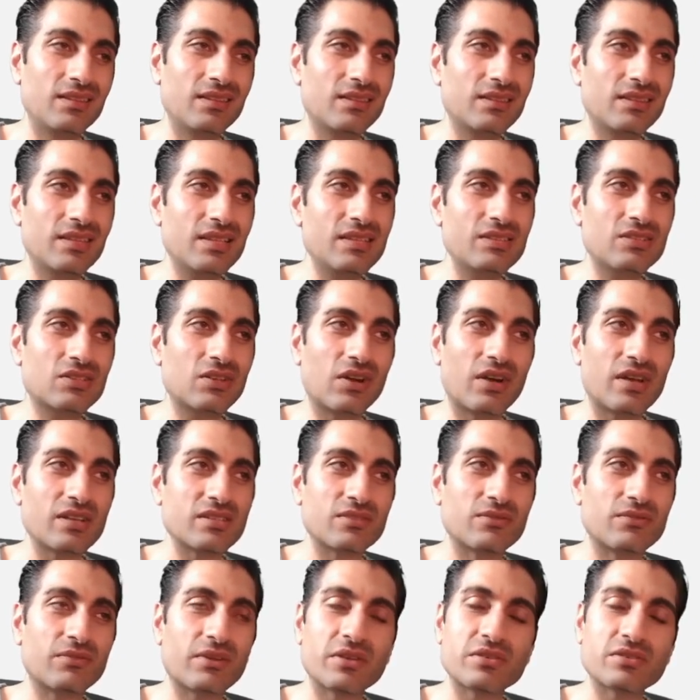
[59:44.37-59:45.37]
These guys
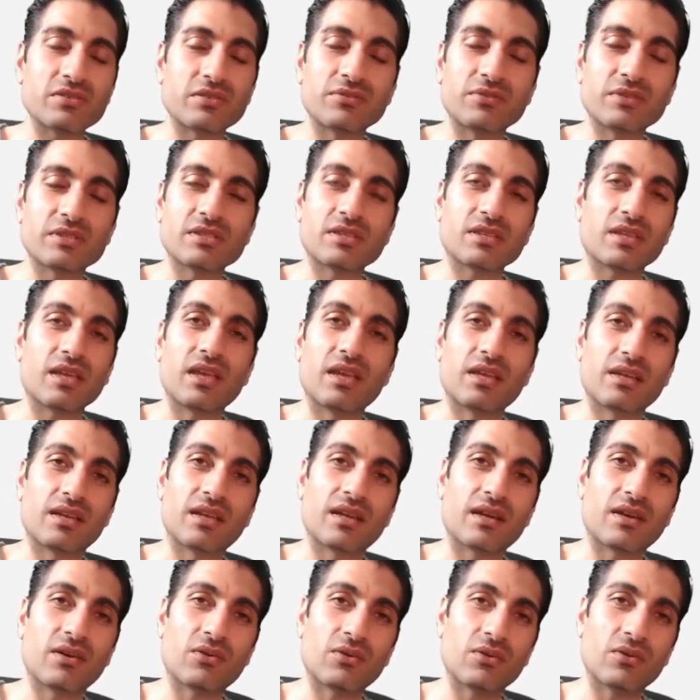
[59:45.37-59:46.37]
are very sophisticated.
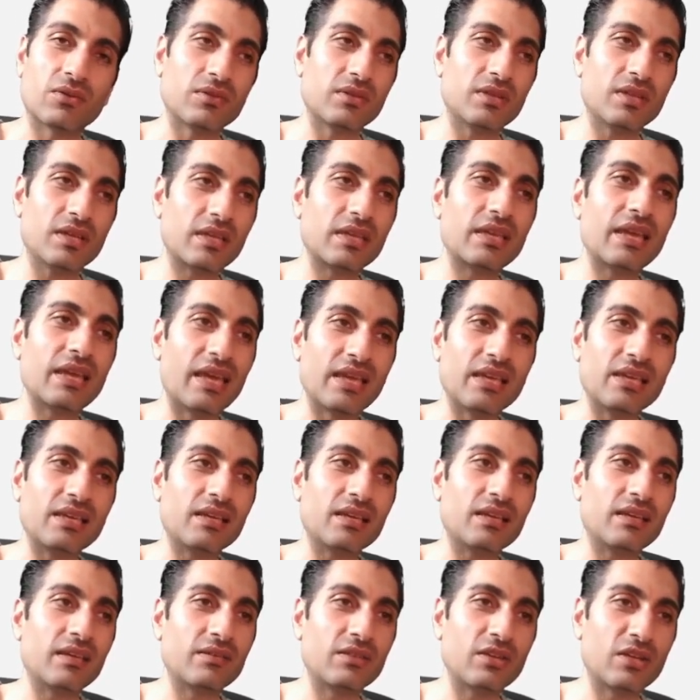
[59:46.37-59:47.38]
They're
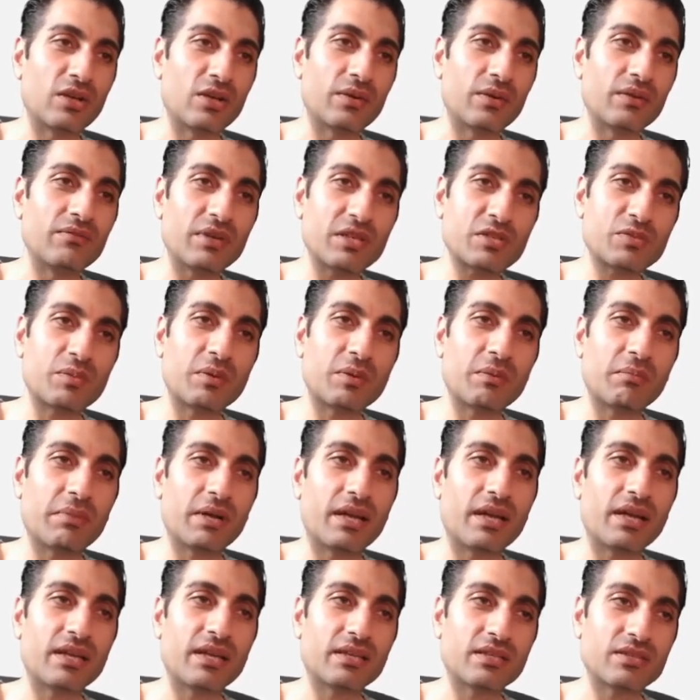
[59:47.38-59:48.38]
getting, investment
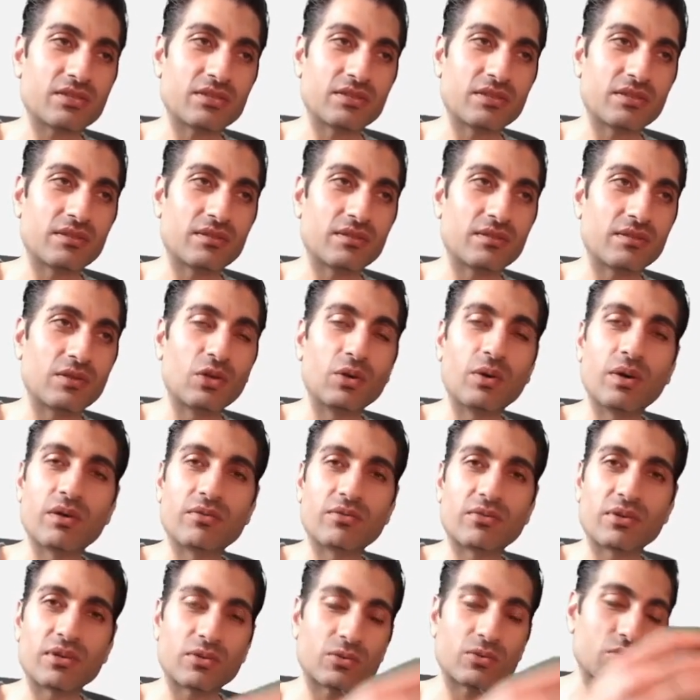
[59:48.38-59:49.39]
banks and
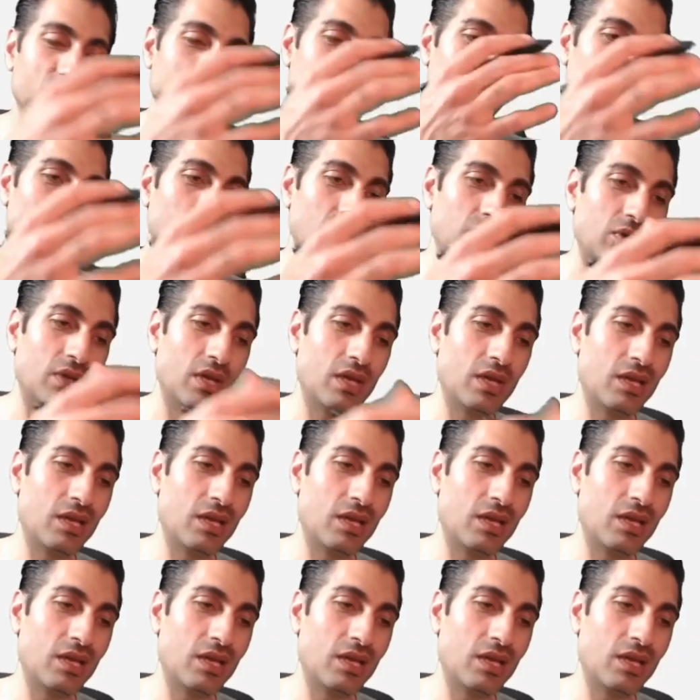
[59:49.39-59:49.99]
whoever else to